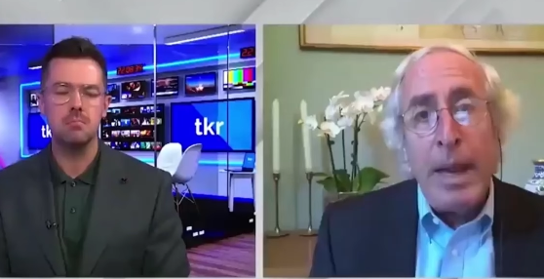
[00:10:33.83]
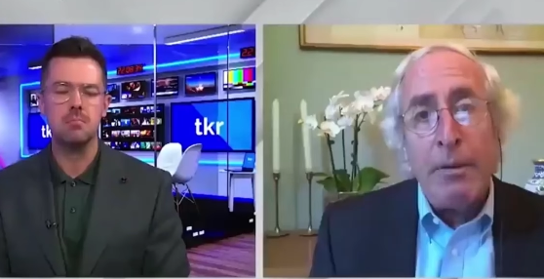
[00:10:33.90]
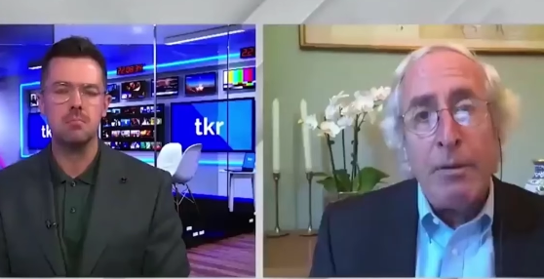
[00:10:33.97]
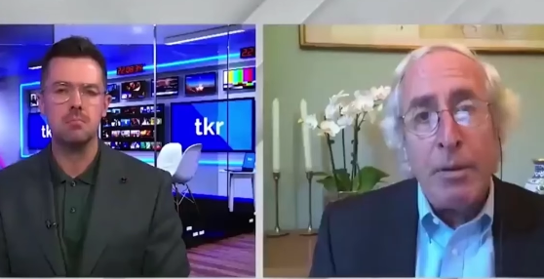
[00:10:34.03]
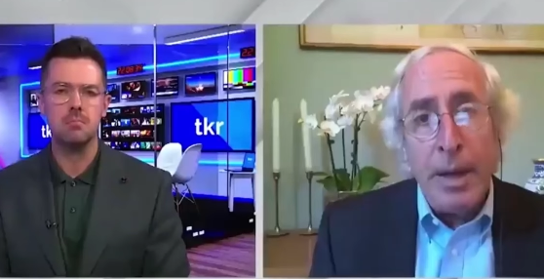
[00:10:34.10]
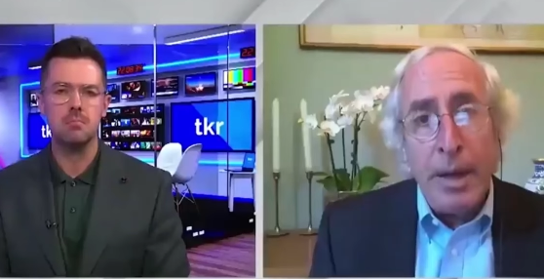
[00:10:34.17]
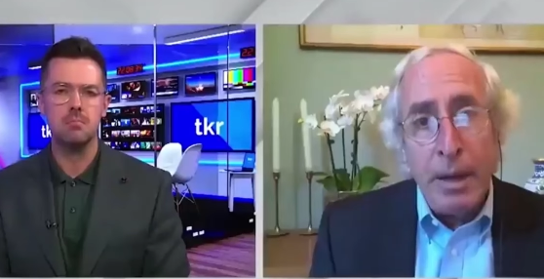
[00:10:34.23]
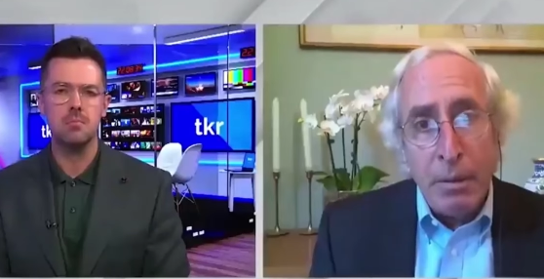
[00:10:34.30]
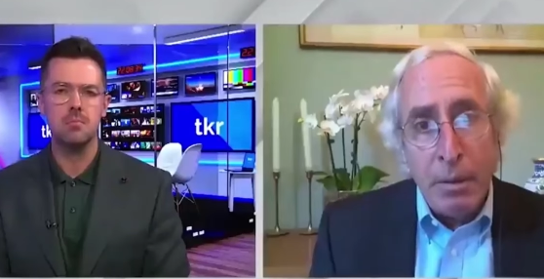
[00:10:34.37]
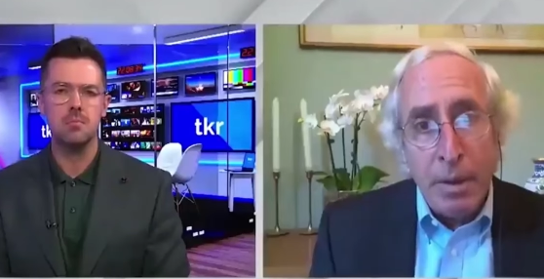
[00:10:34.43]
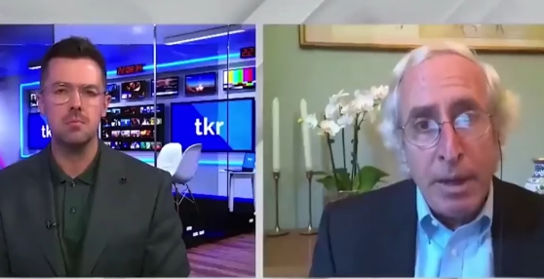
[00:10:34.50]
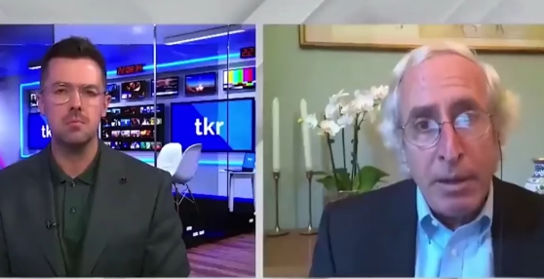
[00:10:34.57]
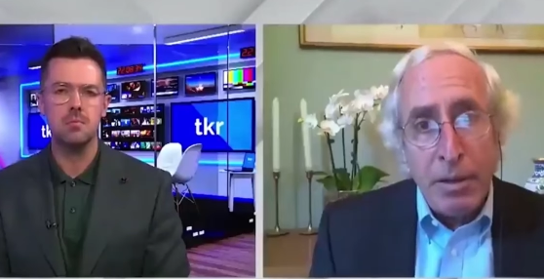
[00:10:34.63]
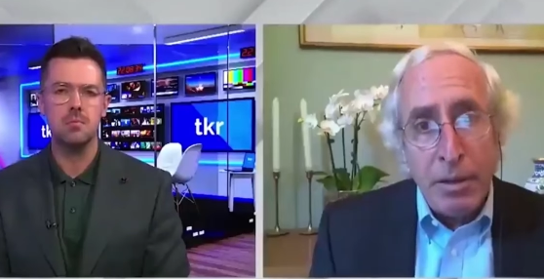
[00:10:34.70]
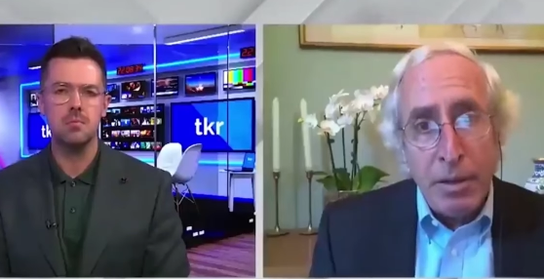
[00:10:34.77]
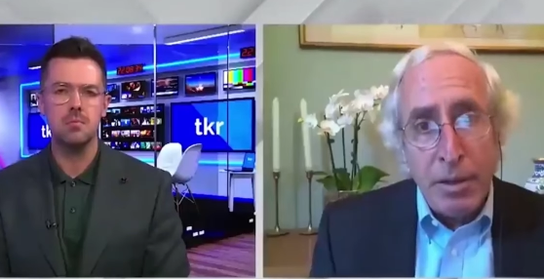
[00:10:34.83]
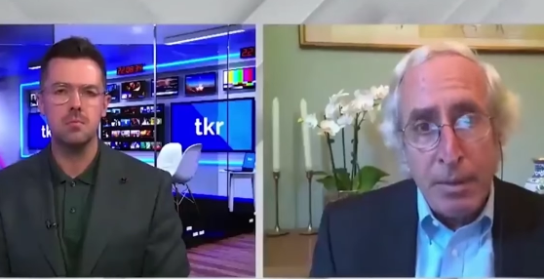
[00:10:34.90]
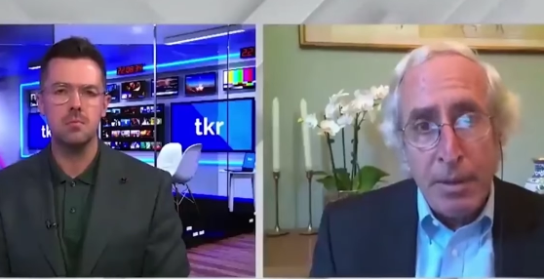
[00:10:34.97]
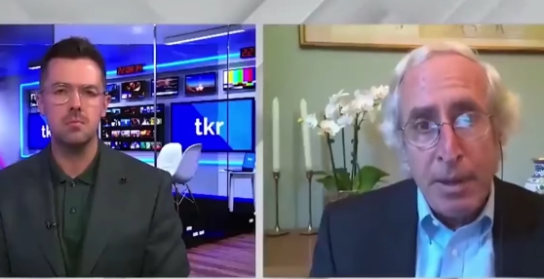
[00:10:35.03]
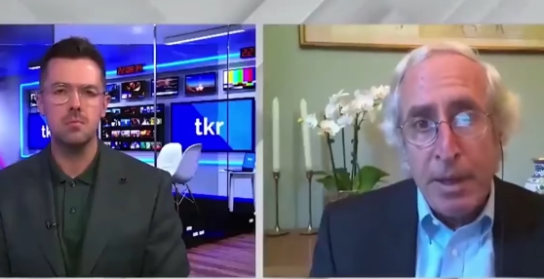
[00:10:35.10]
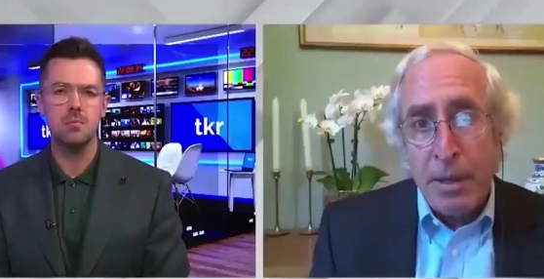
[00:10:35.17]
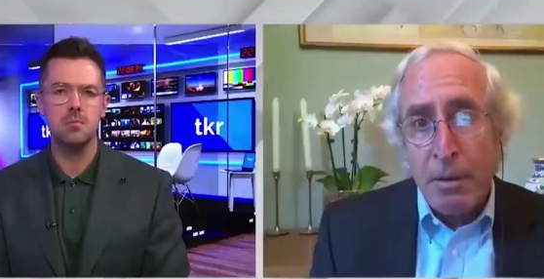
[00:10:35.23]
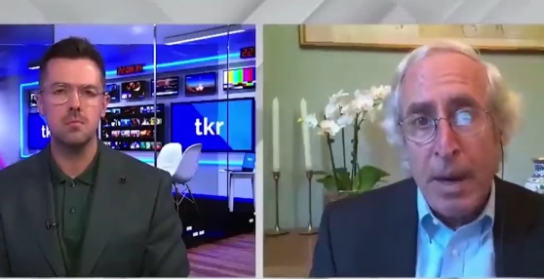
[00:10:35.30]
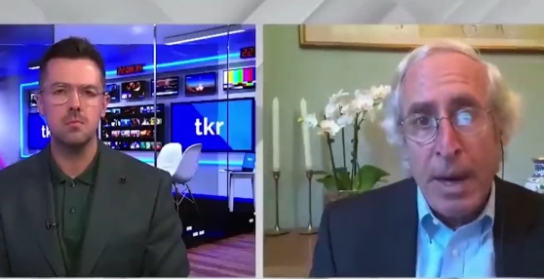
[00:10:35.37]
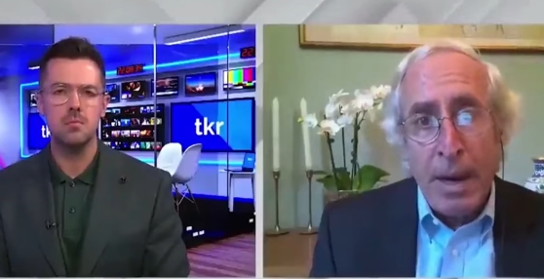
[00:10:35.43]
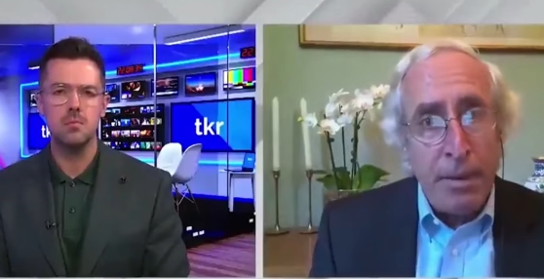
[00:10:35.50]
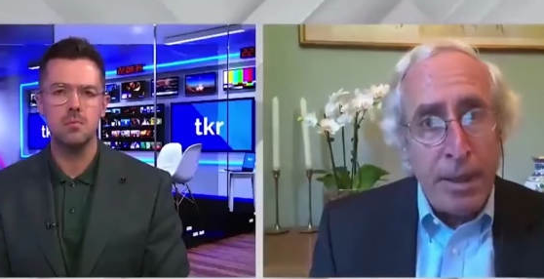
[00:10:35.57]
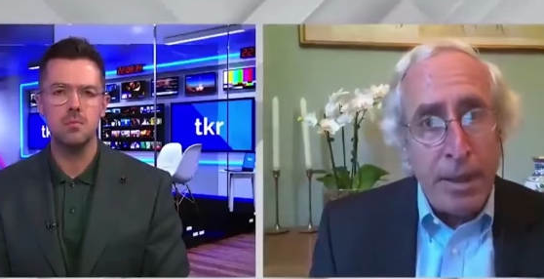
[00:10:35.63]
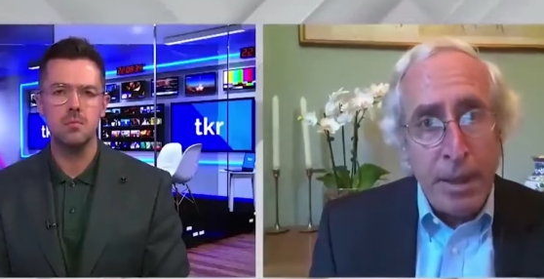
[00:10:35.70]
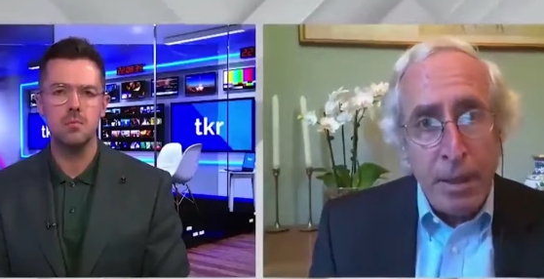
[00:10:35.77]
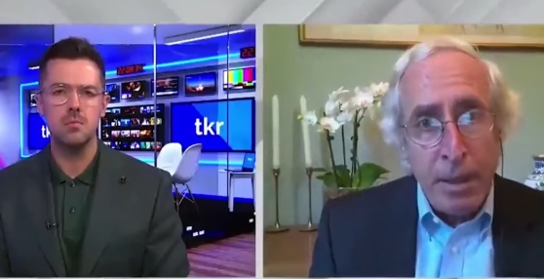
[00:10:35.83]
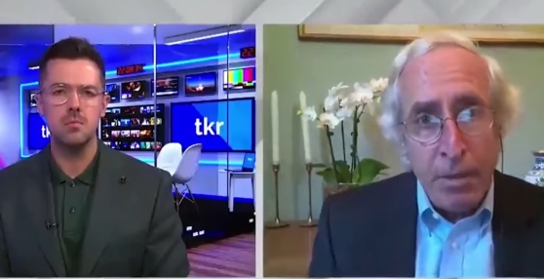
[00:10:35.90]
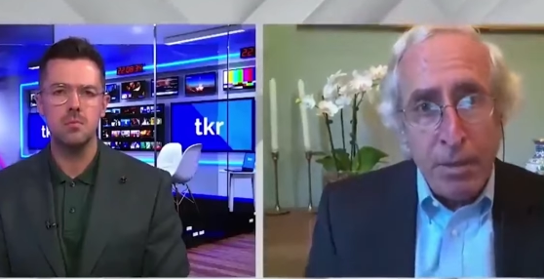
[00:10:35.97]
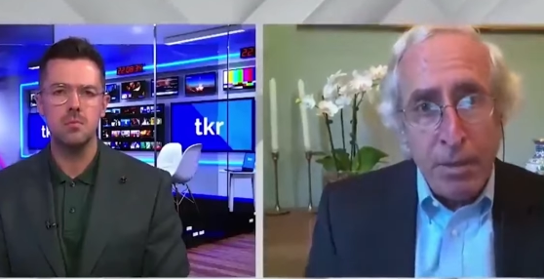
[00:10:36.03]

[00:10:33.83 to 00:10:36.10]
Speaker 1: And we have trading relationships that are rivaling